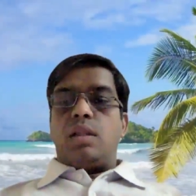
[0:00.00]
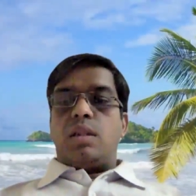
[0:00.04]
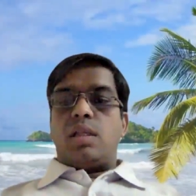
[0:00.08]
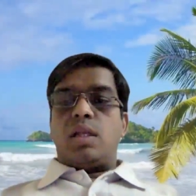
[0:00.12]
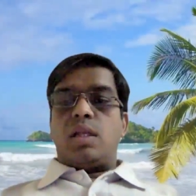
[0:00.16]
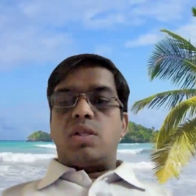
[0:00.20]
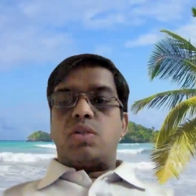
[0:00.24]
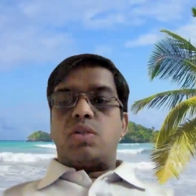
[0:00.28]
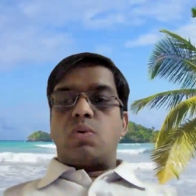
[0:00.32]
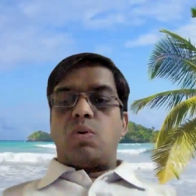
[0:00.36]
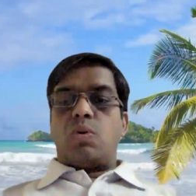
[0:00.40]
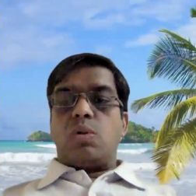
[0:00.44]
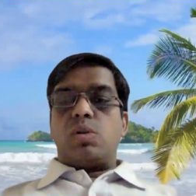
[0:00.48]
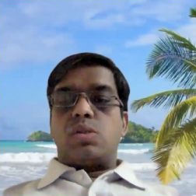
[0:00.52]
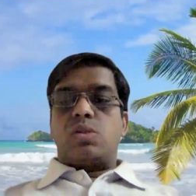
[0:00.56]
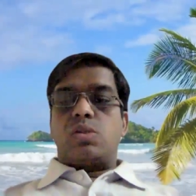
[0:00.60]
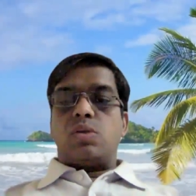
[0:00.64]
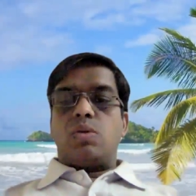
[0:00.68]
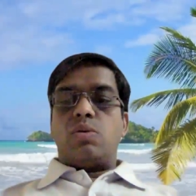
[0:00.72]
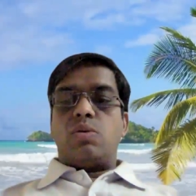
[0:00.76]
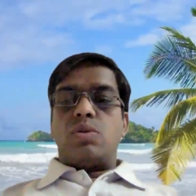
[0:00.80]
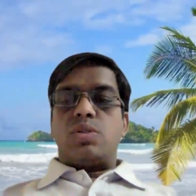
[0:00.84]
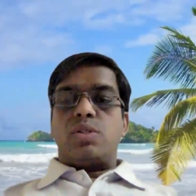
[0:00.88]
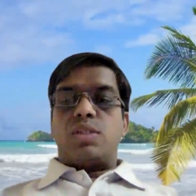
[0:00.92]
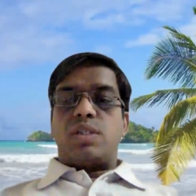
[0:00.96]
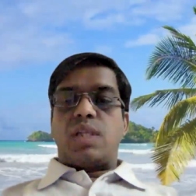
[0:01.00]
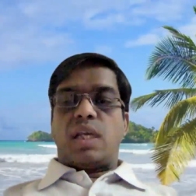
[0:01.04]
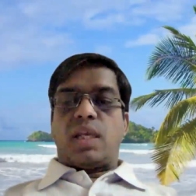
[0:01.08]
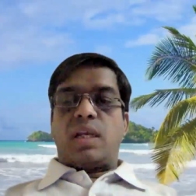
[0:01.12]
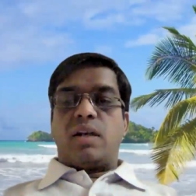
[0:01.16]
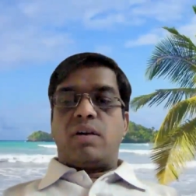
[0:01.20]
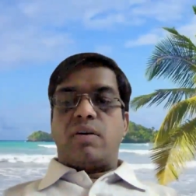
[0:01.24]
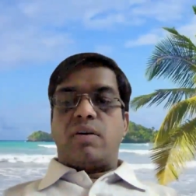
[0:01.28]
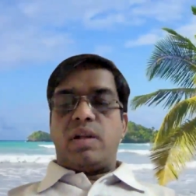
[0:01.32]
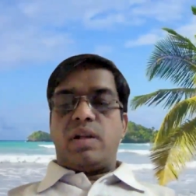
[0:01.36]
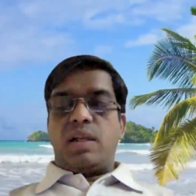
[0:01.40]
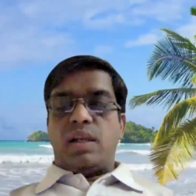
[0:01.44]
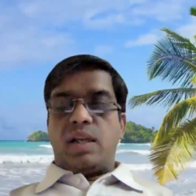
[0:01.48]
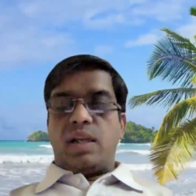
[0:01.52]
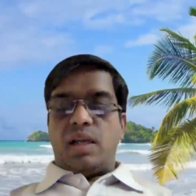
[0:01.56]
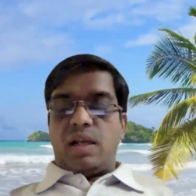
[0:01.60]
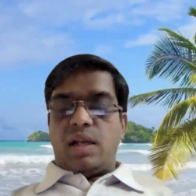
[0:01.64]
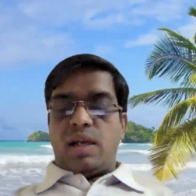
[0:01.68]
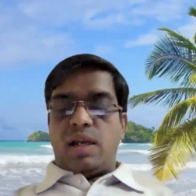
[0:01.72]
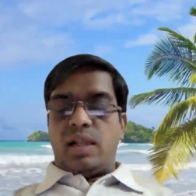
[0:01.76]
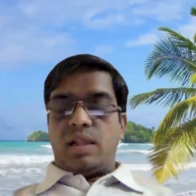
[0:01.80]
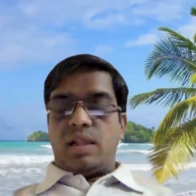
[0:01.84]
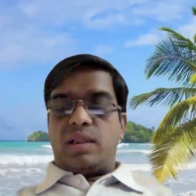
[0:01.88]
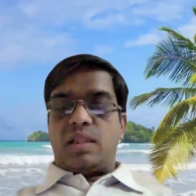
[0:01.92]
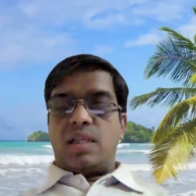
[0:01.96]
There is also secondary
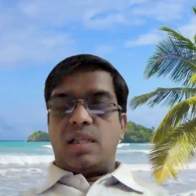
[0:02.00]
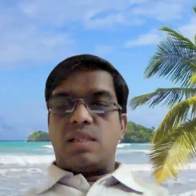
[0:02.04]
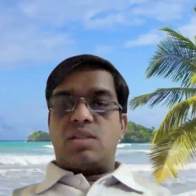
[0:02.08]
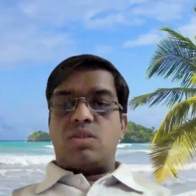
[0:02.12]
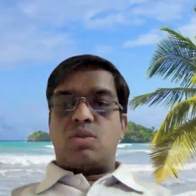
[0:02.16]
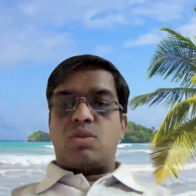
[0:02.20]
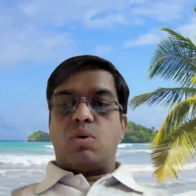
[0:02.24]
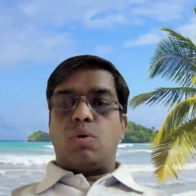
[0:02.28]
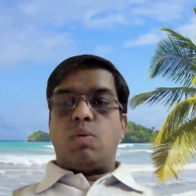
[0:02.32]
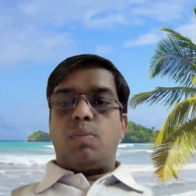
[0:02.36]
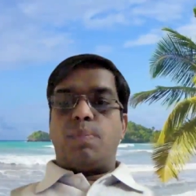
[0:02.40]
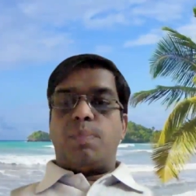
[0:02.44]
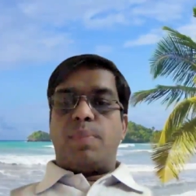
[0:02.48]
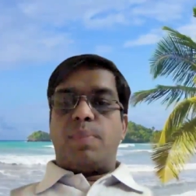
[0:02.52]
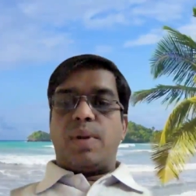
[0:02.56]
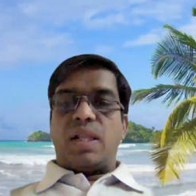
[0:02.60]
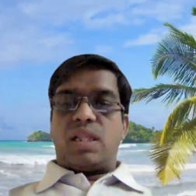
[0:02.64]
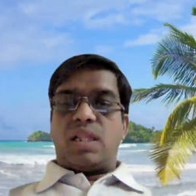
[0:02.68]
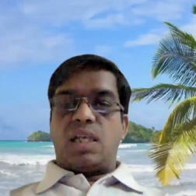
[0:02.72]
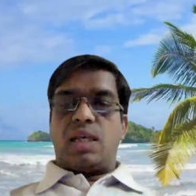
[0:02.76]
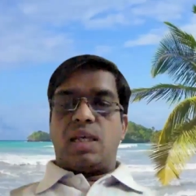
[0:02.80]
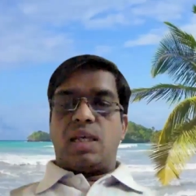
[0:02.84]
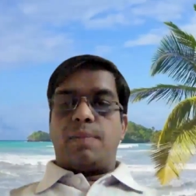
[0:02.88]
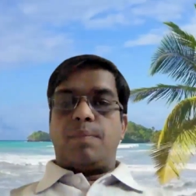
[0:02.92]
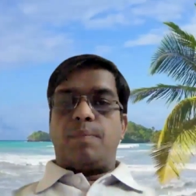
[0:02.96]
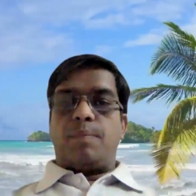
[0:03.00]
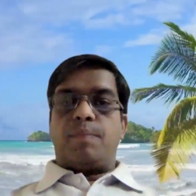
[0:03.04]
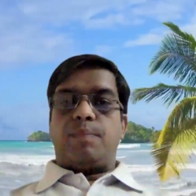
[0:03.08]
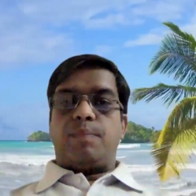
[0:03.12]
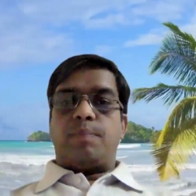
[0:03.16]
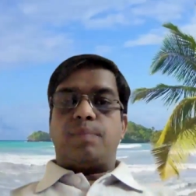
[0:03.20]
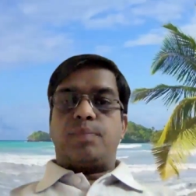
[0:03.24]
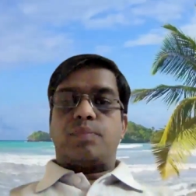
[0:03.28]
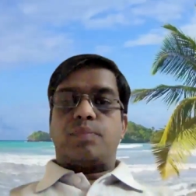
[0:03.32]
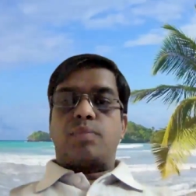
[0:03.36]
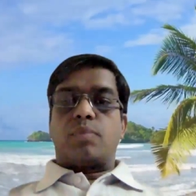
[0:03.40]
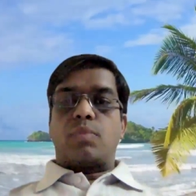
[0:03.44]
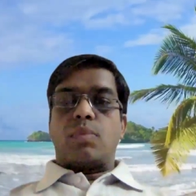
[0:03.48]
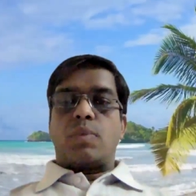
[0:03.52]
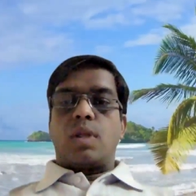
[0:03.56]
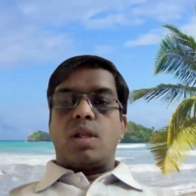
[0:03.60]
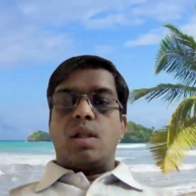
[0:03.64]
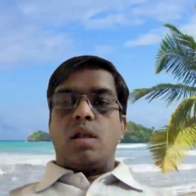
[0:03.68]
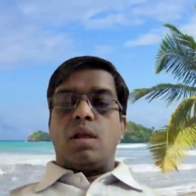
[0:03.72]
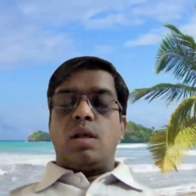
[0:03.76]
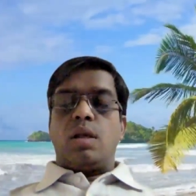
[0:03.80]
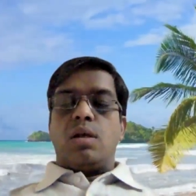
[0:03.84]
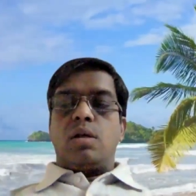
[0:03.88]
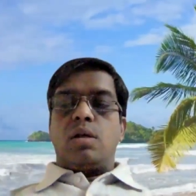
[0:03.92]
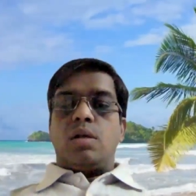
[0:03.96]
enthestopathy.
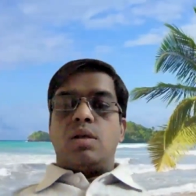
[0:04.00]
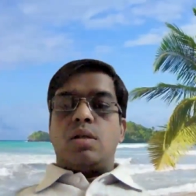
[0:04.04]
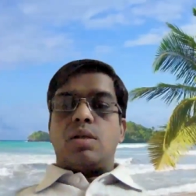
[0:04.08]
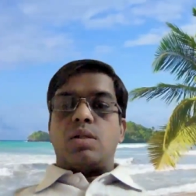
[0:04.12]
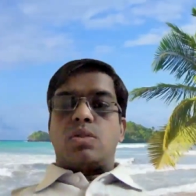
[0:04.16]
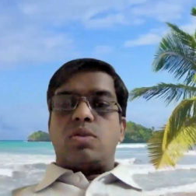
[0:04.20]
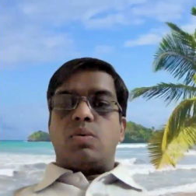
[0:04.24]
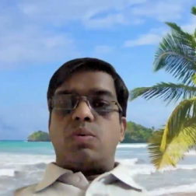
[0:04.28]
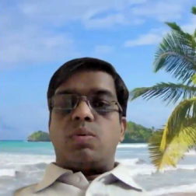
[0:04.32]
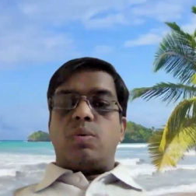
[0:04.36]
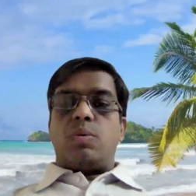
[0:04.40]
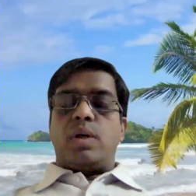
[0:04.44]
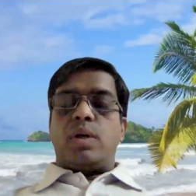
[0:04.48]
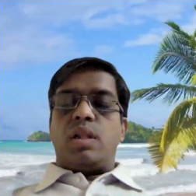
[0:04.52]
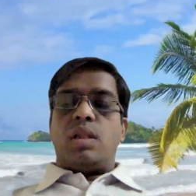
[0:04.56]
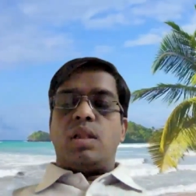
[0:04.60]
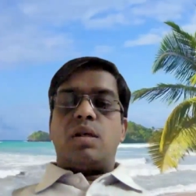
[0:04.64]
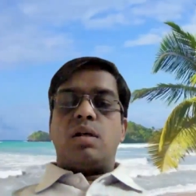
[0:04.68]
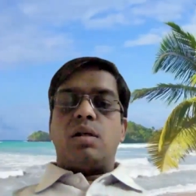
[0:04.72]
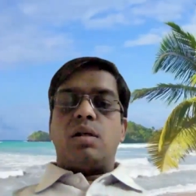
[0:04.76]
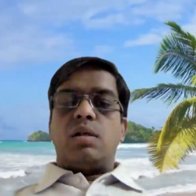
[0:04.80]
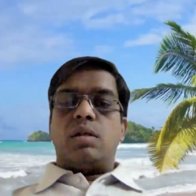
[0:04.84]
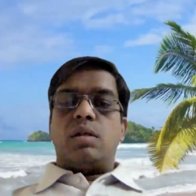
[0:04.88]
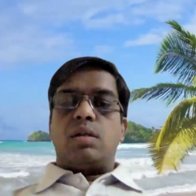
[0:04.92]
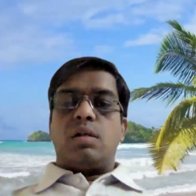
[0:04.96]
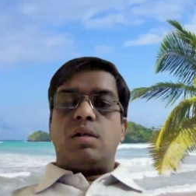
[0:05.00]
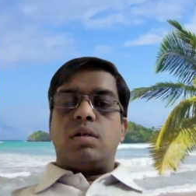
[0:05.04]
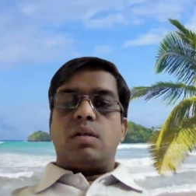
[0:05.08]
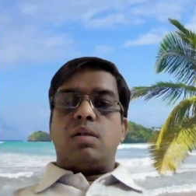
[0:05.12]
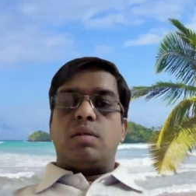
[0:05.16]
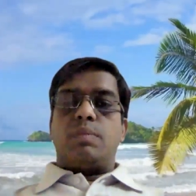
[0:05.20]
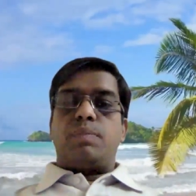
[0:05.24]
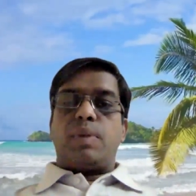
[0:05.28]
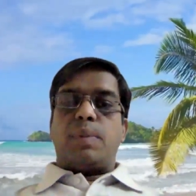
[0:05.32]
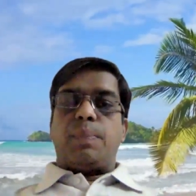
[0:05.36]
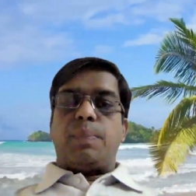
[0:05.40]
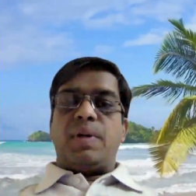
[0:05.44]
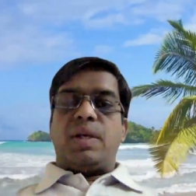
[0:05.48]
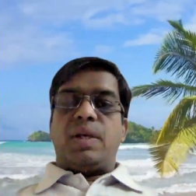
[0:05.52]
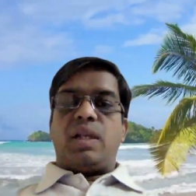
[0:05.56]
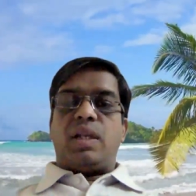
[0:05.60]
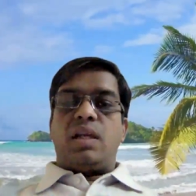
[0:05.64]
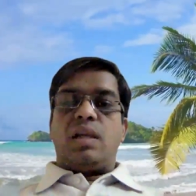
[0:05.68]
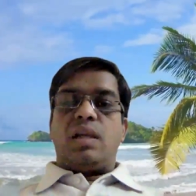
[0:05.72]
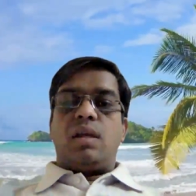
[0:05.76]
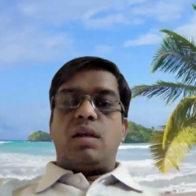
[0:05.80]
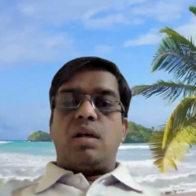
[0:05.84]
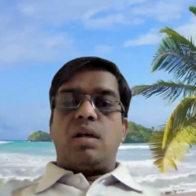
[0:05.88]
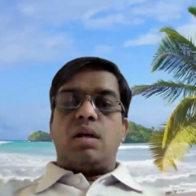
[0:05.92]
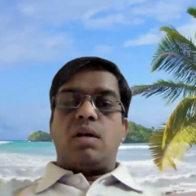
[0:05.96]
So in the
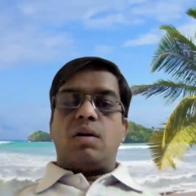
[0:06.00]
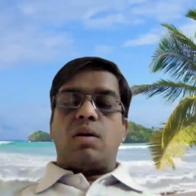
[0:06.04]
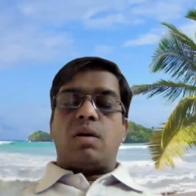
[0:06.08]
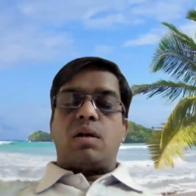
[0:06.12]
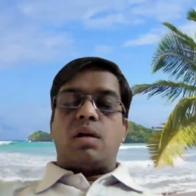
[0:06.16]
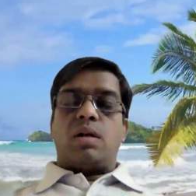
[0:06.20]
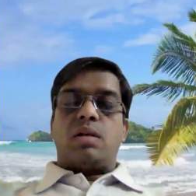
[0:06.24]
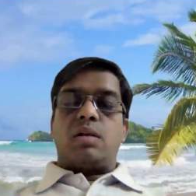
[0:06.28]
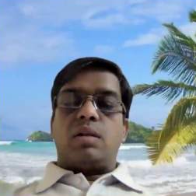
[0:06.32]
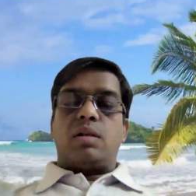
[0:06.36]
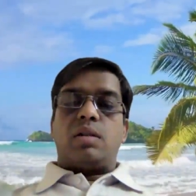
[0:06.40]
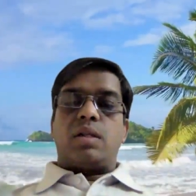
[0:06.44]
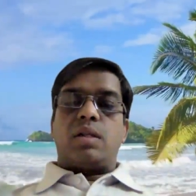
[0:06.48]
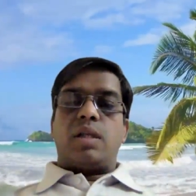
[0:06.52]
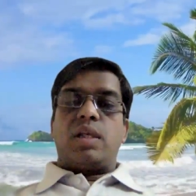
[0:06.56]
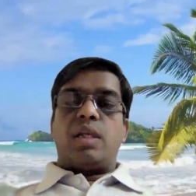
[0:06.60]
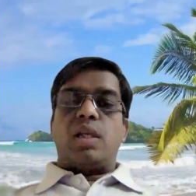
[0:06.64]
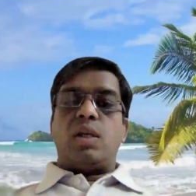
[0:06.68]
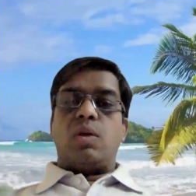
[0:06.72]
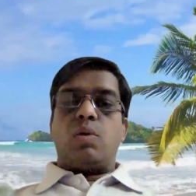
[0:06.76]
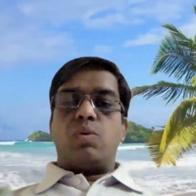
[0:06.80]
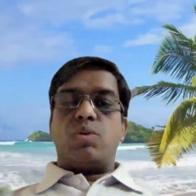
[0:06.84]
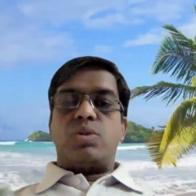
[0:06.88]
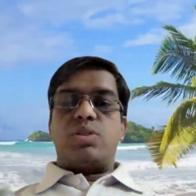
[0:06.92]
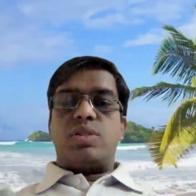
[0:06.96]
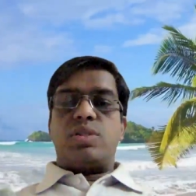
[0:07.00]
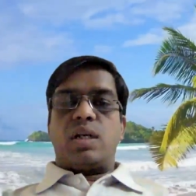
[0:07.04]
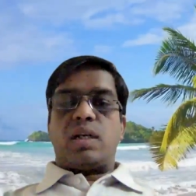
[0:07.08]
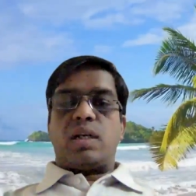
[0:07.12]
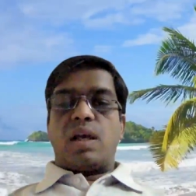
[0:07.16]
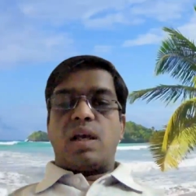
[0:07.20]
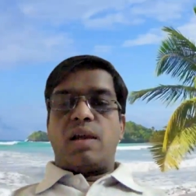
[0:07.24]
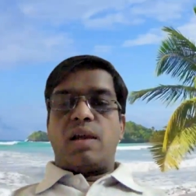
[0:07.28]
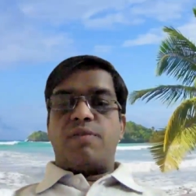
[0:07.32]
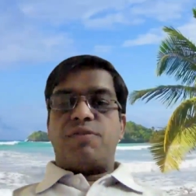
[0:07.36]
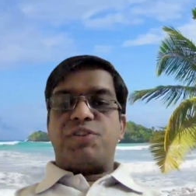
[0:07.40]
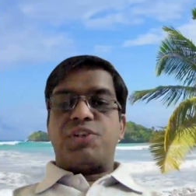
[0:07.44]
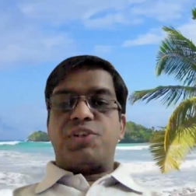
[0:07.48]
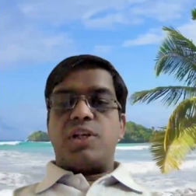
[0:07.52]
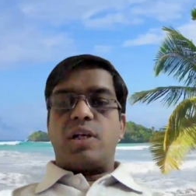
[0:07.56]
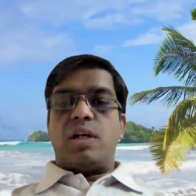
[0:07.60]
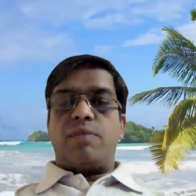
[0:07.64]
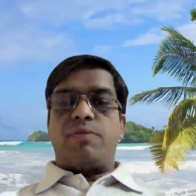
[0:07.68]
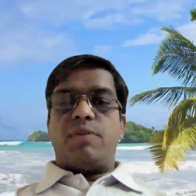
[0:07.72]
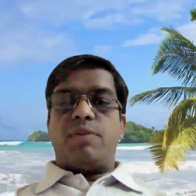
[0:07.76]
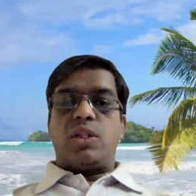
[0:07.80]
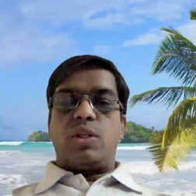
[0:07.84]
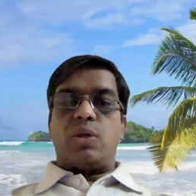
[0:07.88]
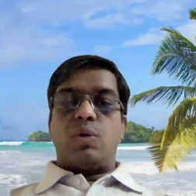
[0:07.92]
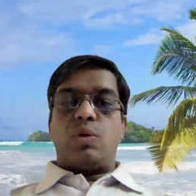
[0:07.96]
PPT or the e-notes that I have
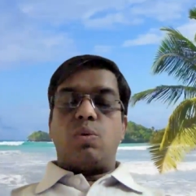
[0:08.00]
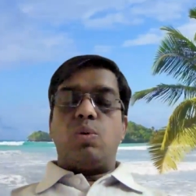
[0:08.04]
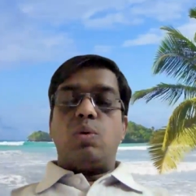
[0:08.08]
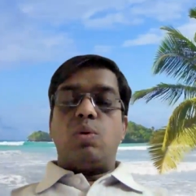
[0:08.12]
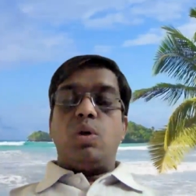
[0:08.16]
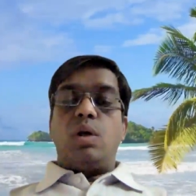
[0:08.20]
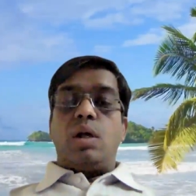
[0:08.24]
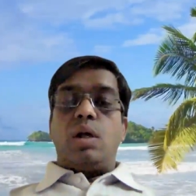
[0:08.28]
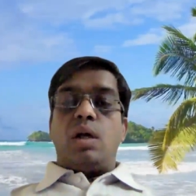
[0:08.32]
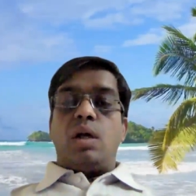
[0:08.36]
shared with you,